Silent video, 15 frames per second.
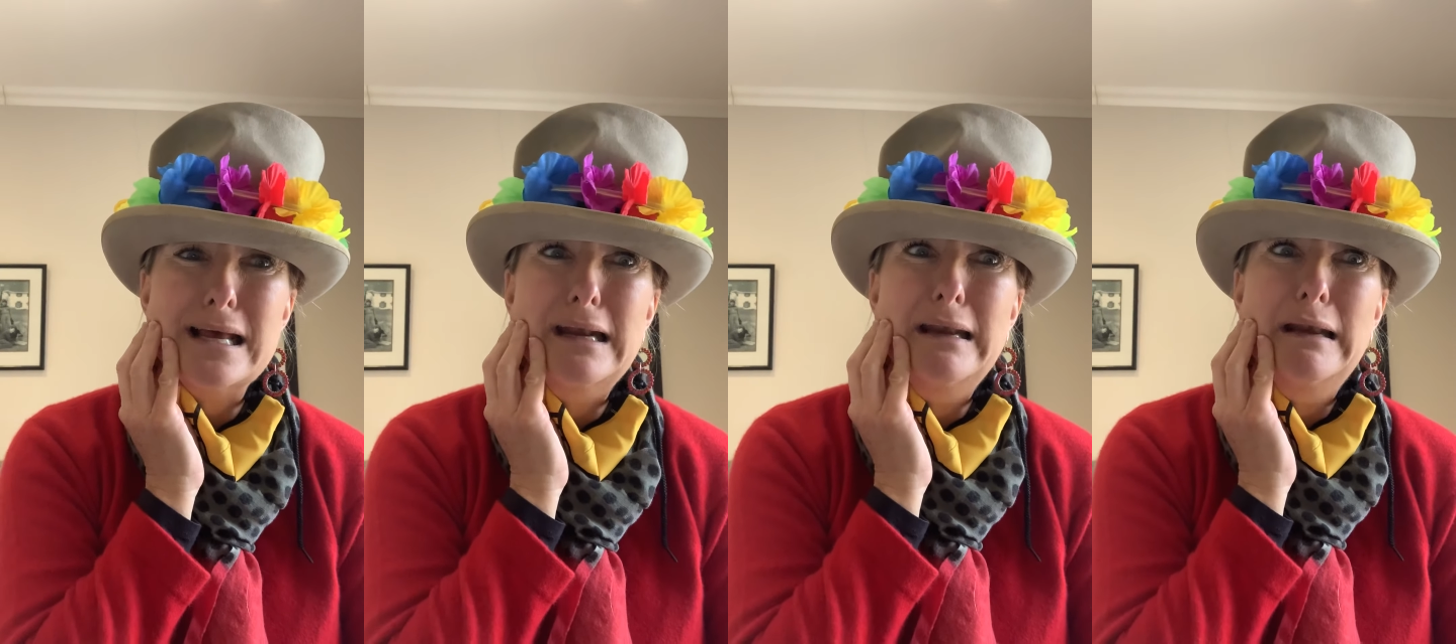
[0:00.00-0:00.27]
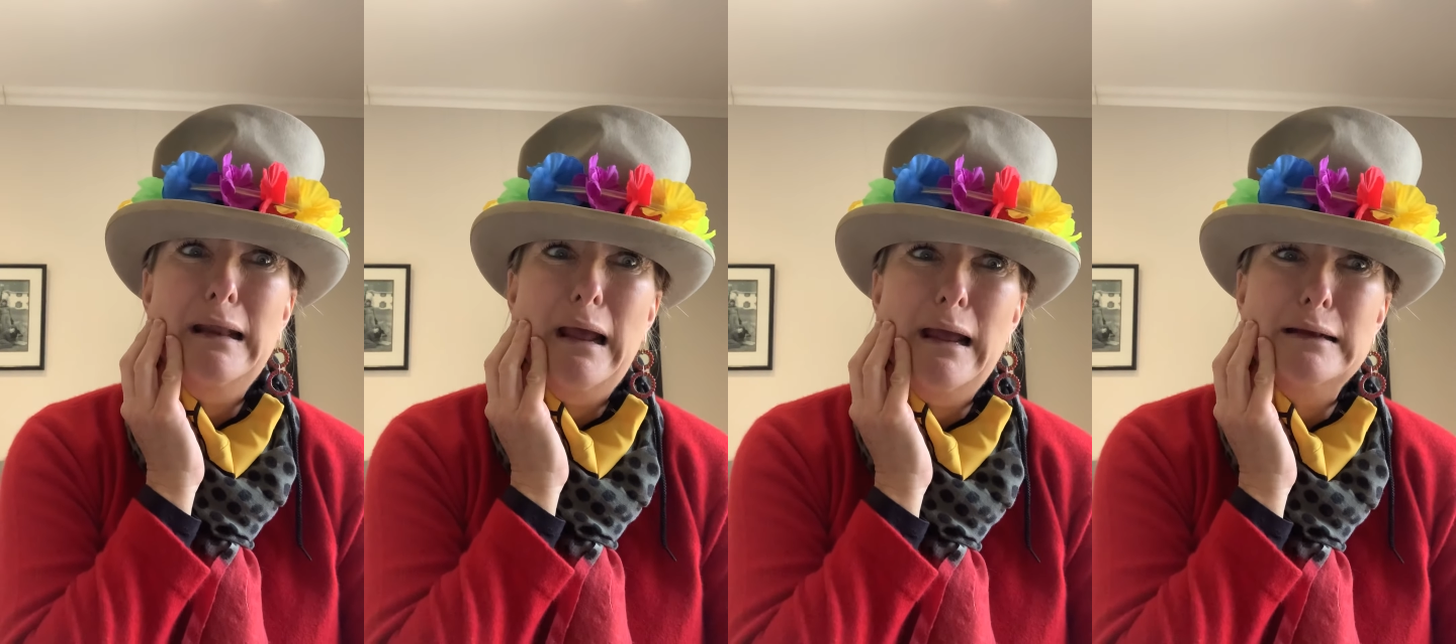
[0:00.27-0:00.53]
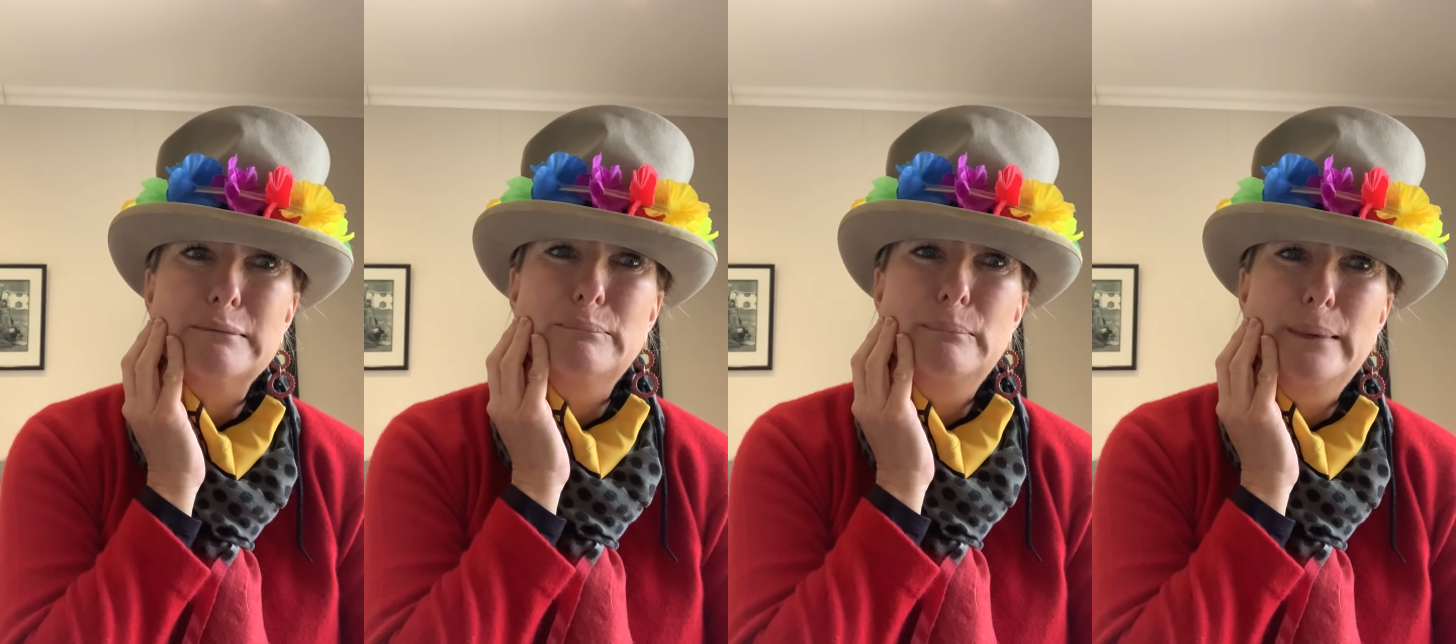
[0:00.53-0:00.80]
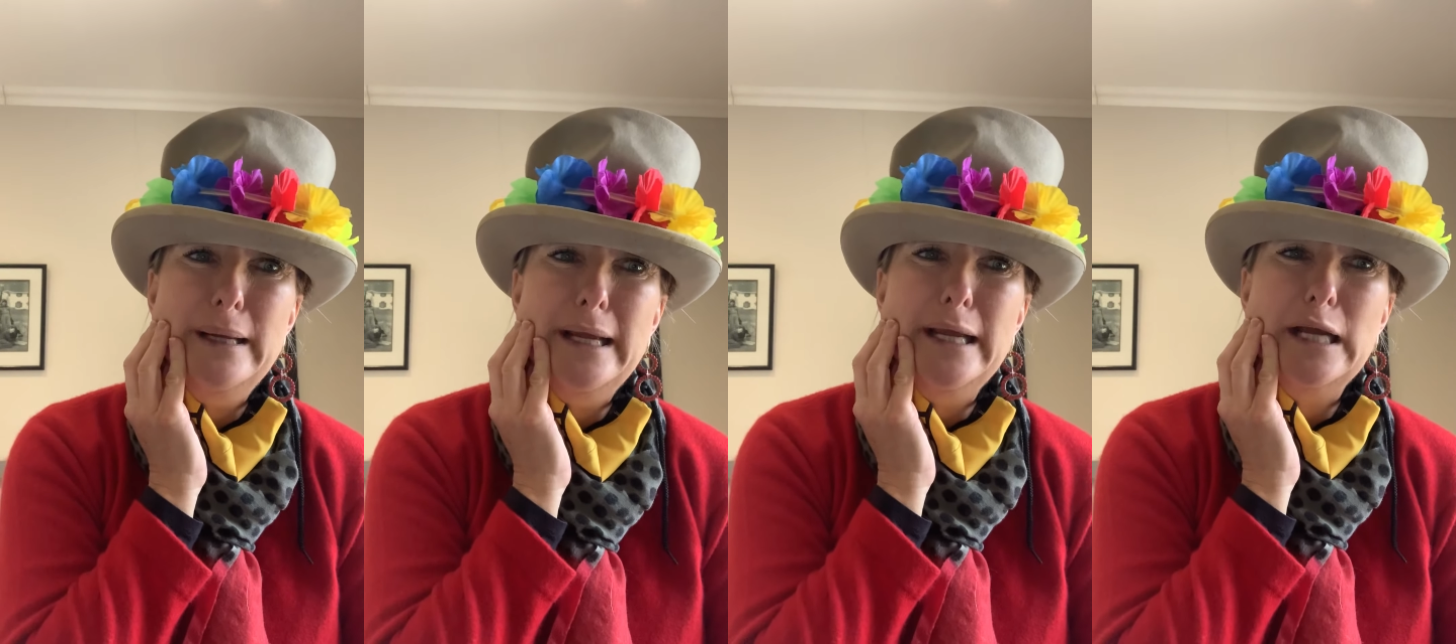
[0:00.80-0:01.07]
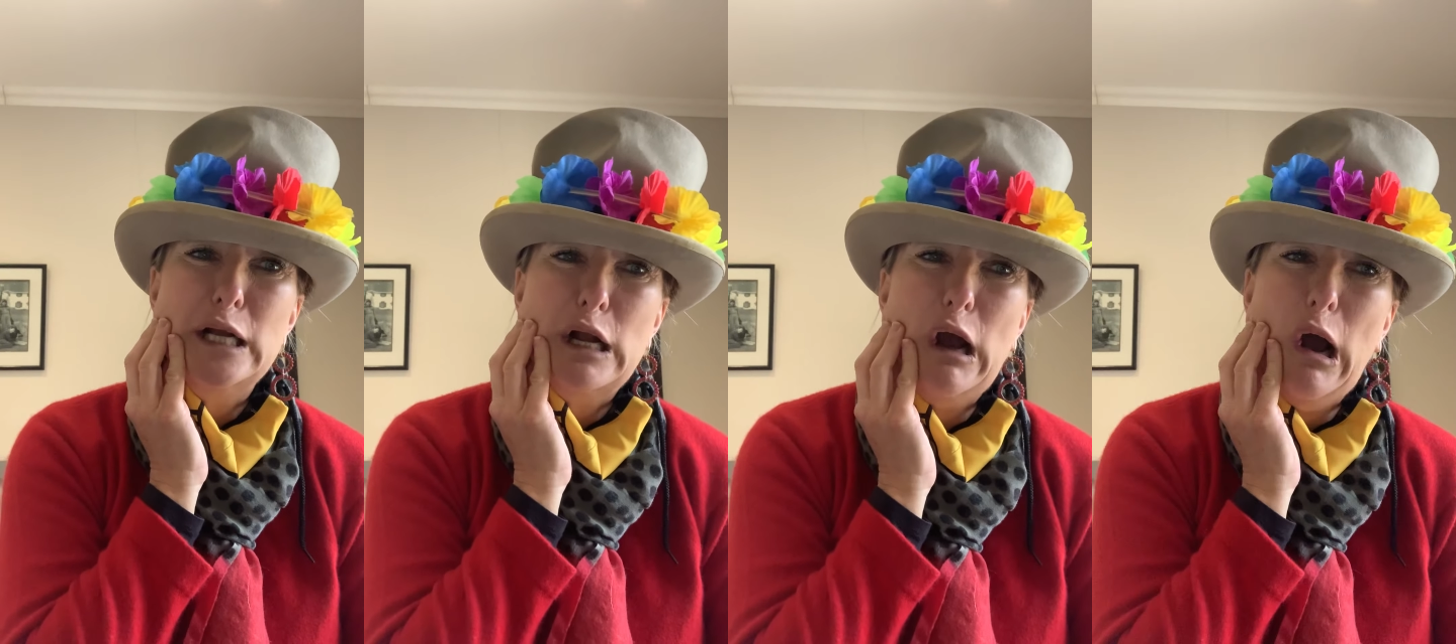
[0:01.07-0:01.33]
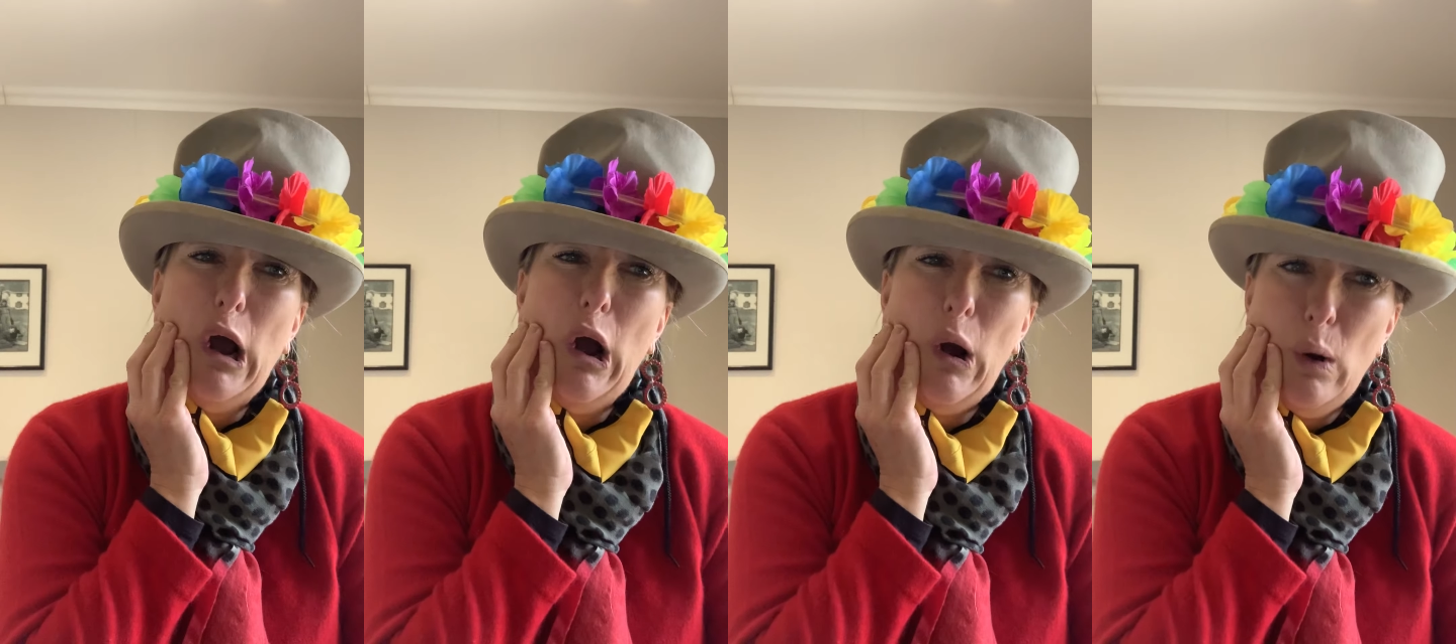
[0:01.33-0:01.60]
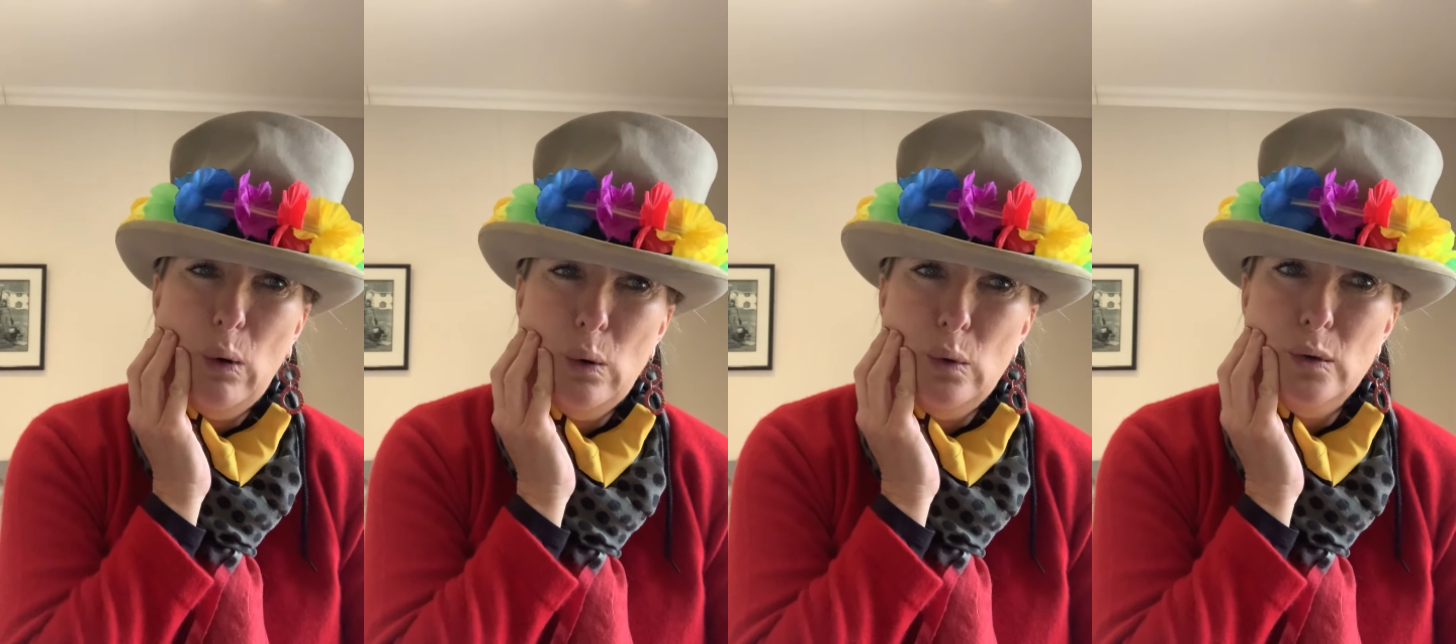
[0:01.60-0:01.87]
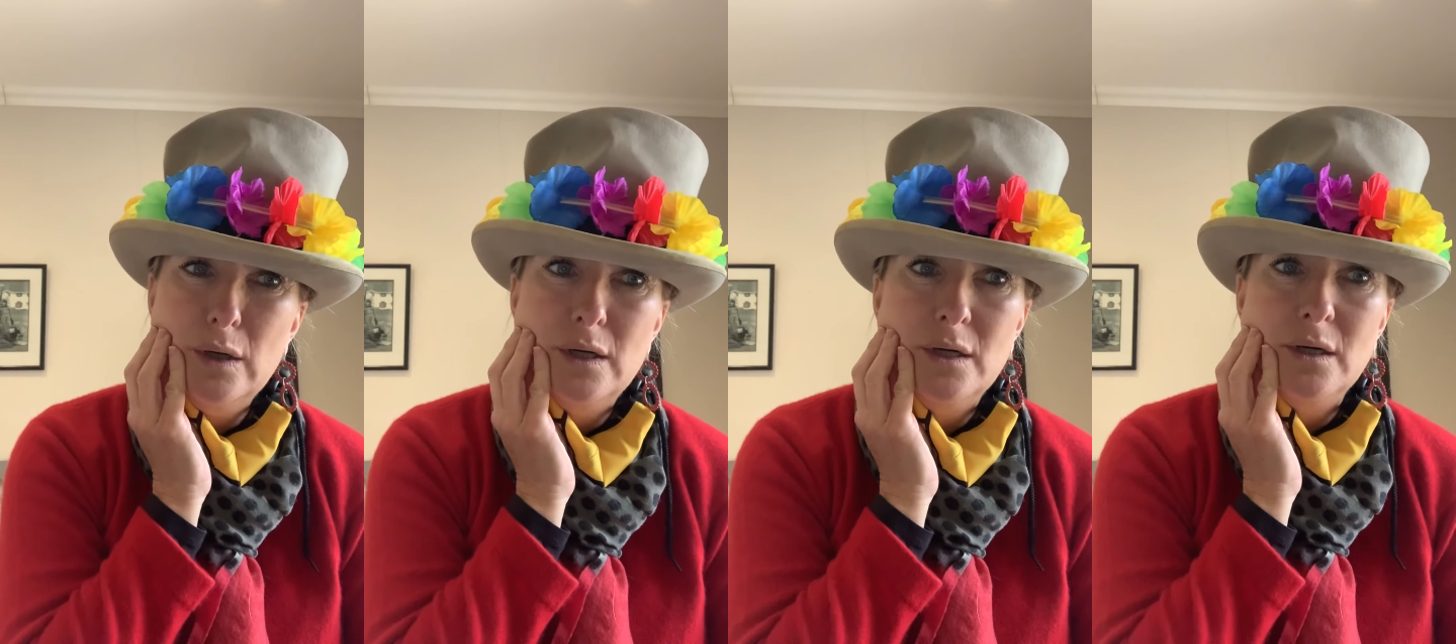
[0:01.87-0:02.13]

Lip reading: and let me go.